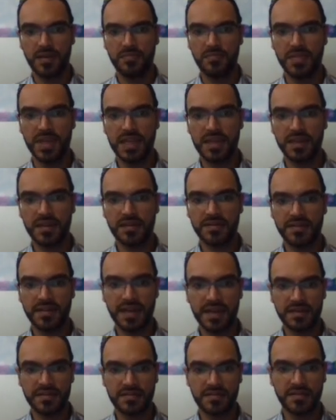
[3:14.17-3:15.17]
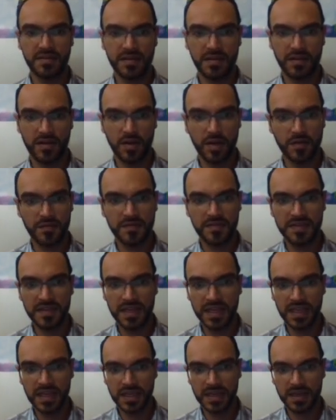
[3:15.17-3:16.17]
meaning that of
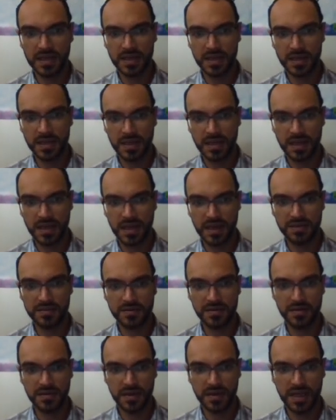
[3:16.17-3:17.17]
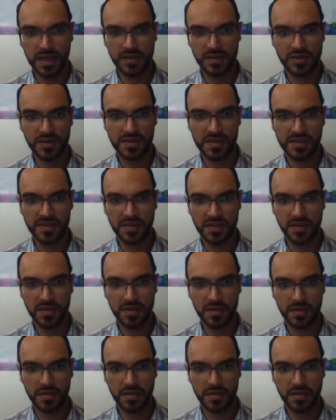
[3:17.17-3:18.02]
the other edges